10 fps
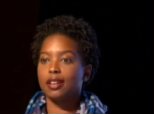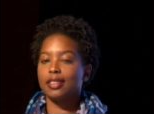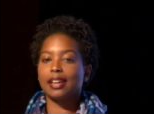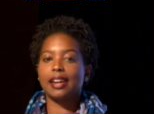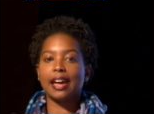
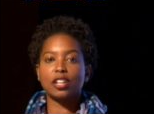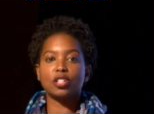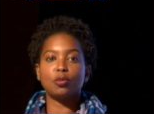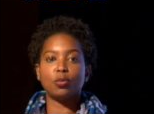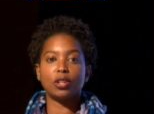that can
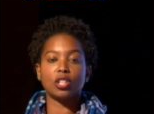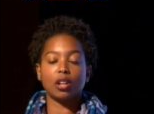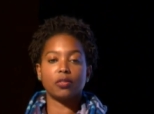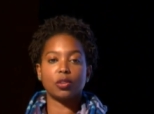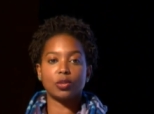actually bridge all
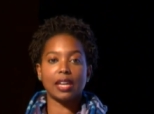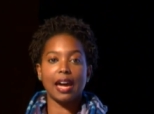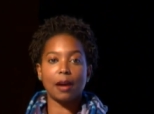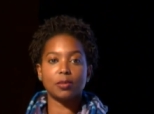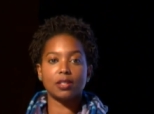of those
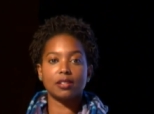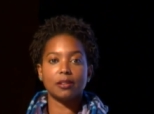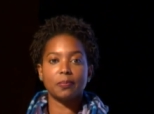gaps.